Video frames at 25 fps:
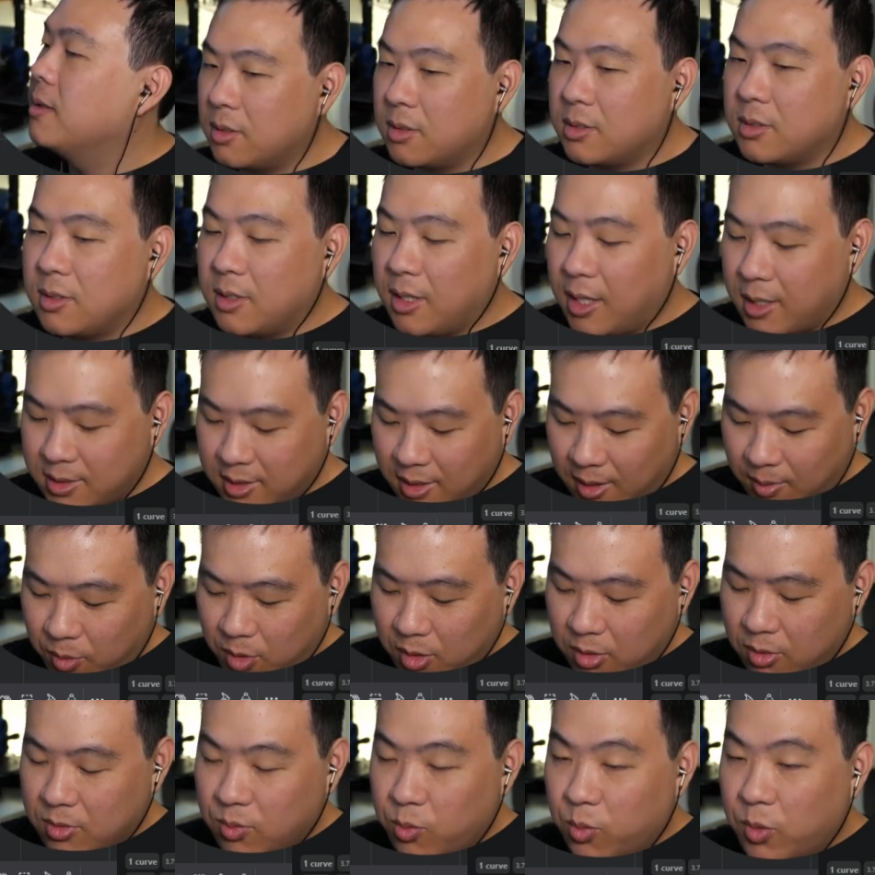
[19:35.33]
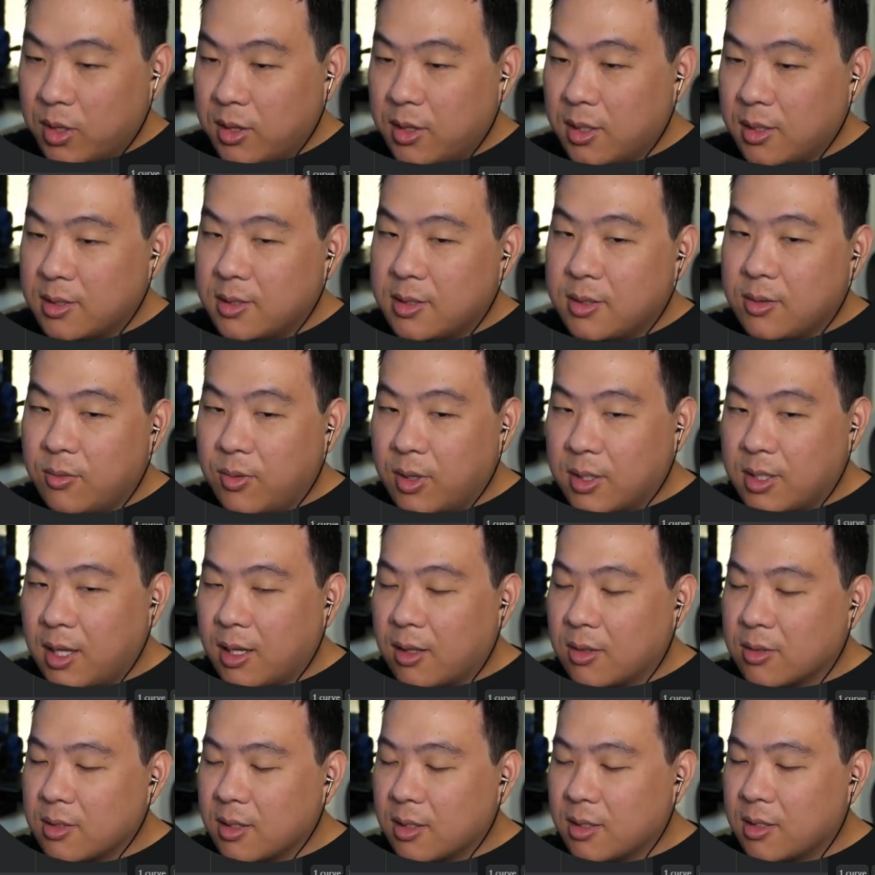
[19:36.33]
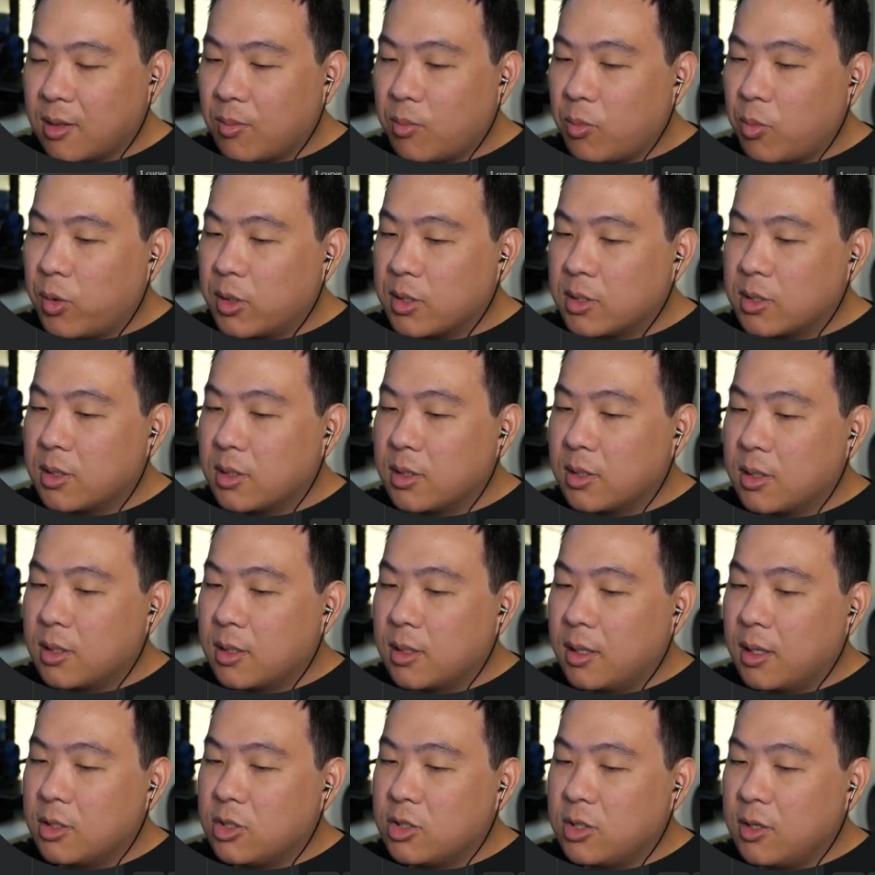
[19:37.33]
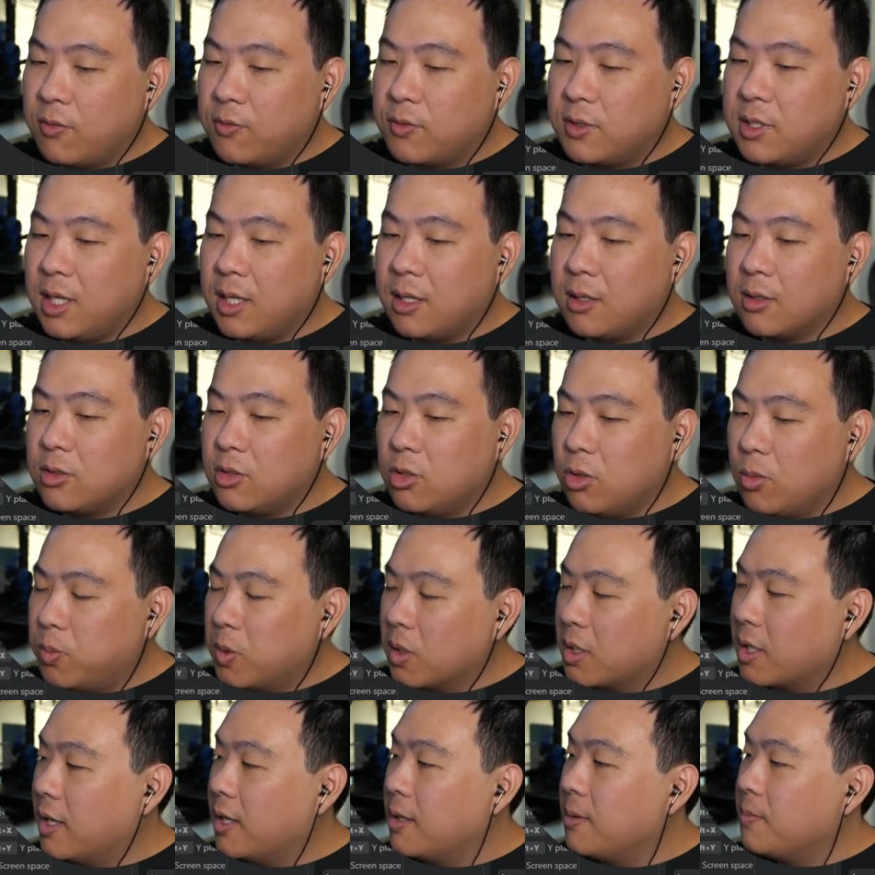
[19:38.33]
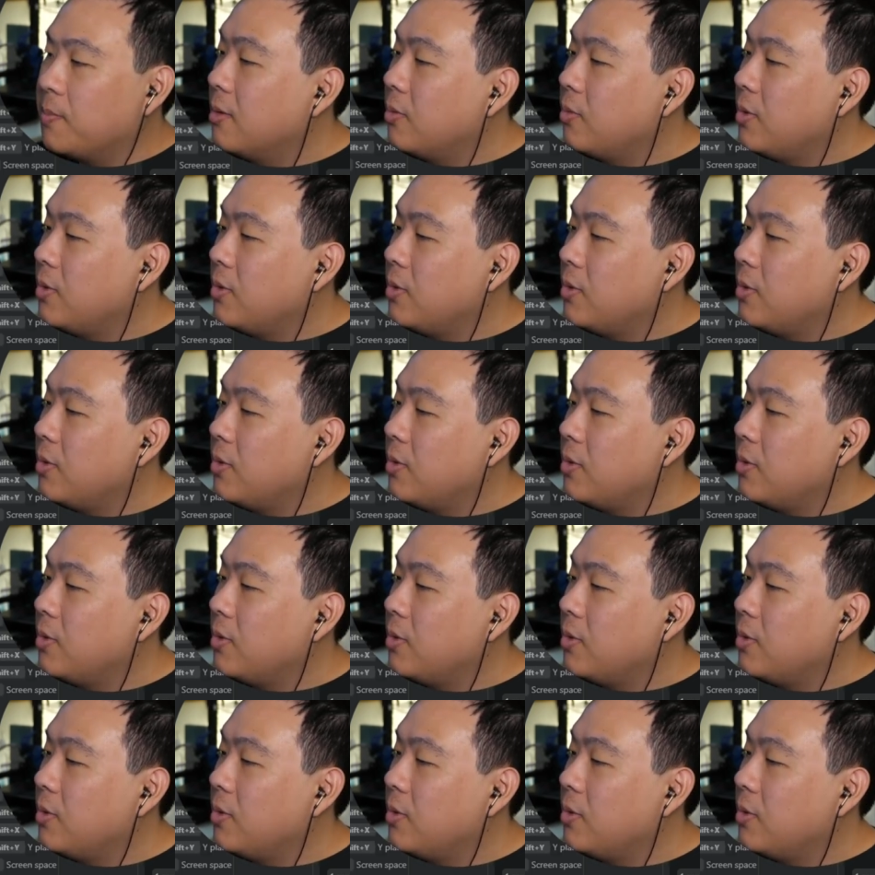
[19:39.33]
The next thing I'm going to do is with this rectangle select, I'm going to press Shift D to duplicate.